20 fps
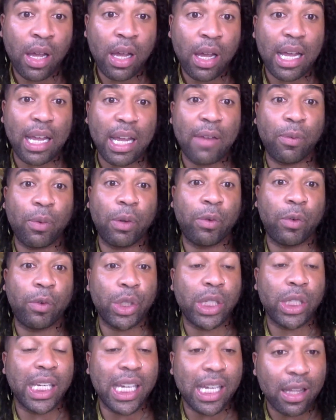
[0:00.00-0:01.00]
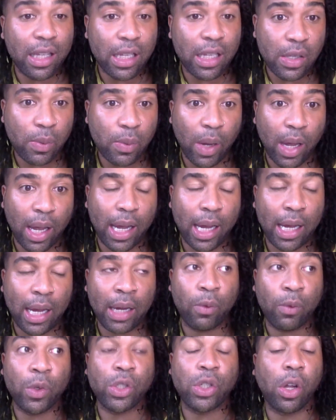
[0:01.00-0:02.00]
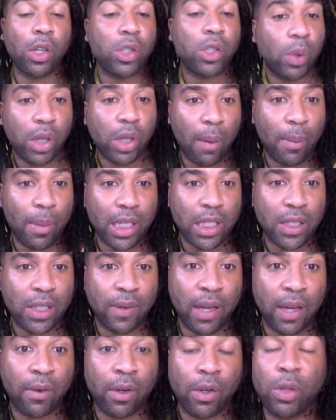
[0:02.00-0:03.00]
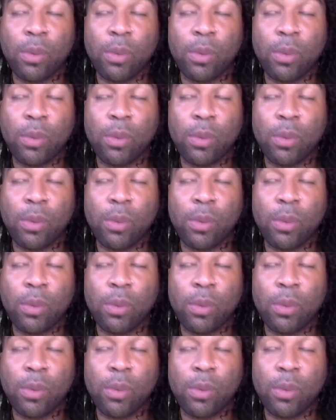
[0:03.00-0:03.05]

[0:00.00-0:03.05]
If we routine this way, results will come in this favor.